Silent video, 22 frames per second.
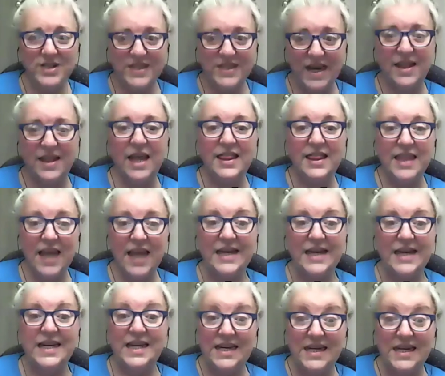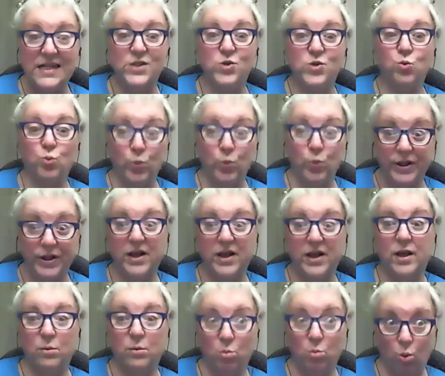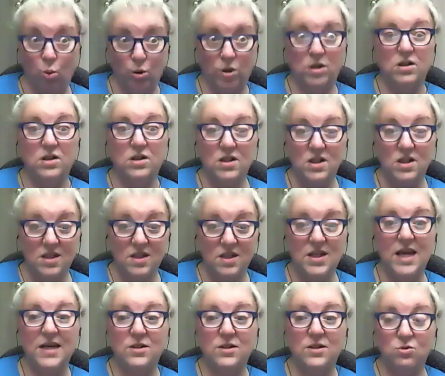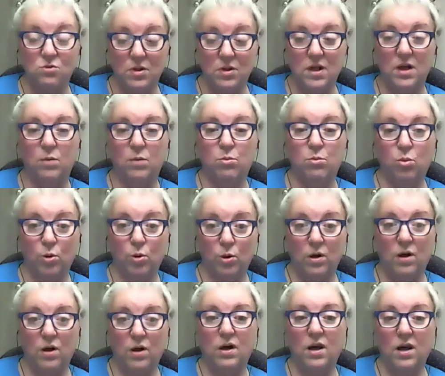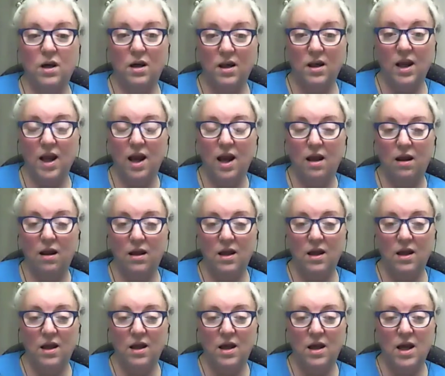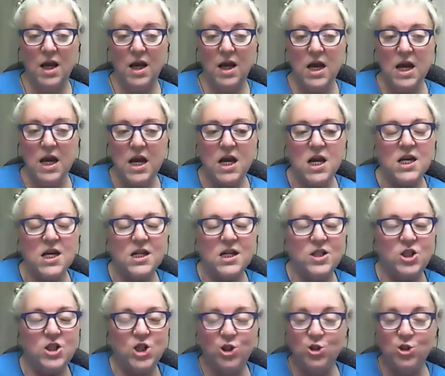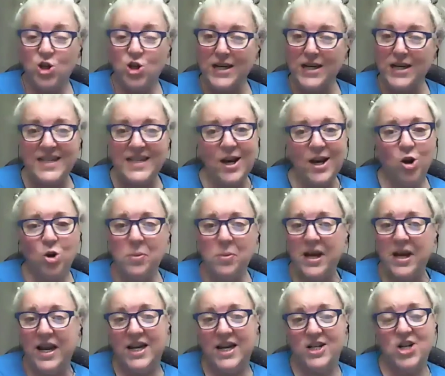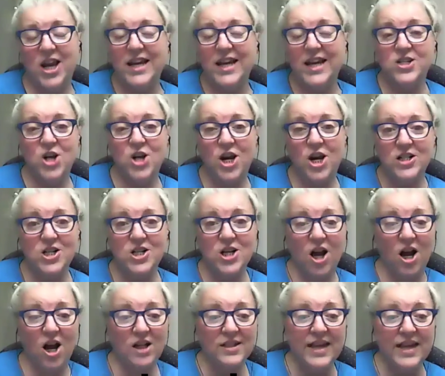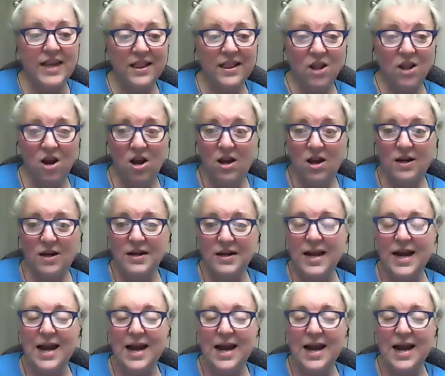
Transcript: that that is really important that is really important yeah so Tracey, oh my gosh, I could talk to you all day long.